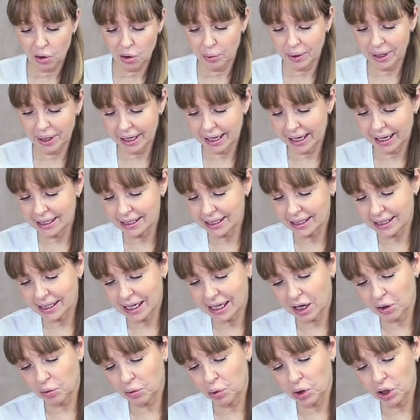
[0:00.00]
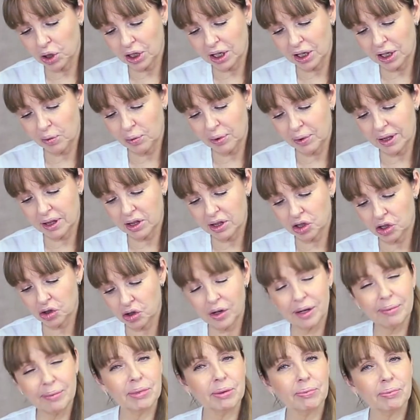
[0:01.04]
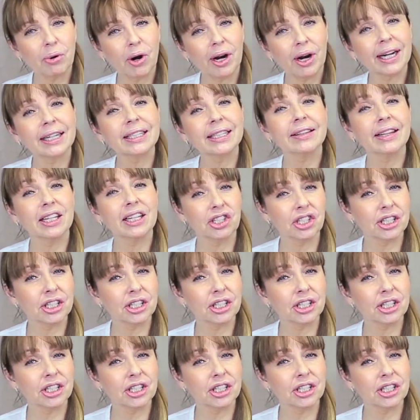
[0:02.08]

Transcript: We are going to start working with the treatment product, and then